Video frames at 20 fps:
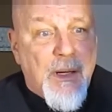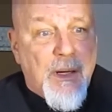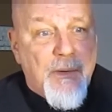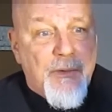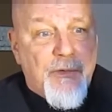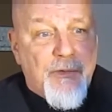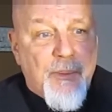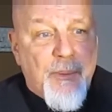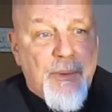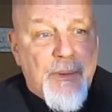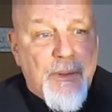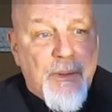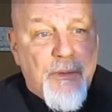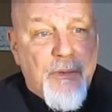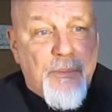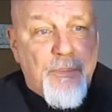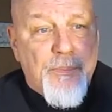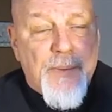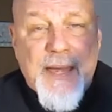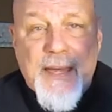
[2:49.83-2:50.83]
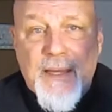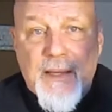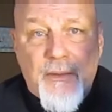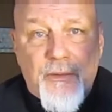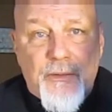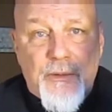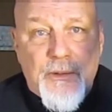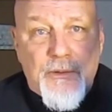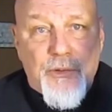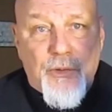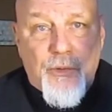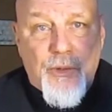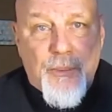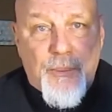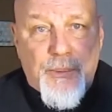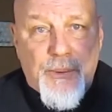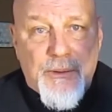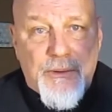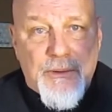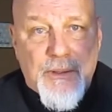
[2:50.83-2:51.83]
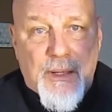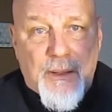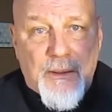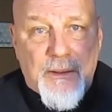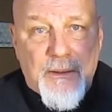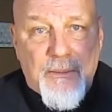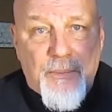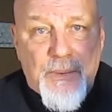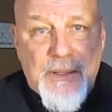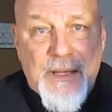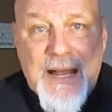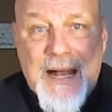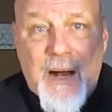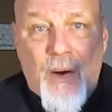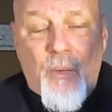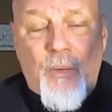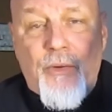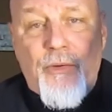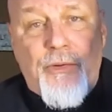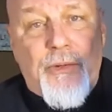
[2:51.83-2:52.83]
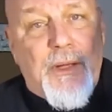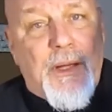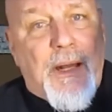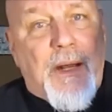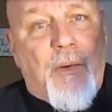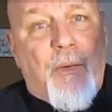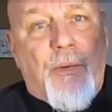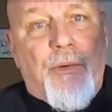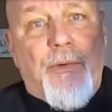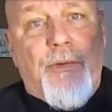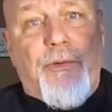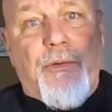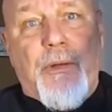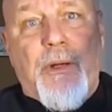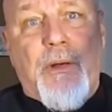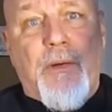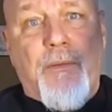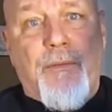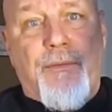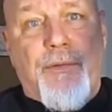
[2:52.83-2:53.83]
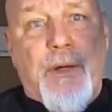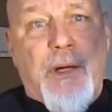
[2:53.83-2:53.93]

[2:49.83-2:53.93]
Some of these bags that Tony puts out can be hours and hours of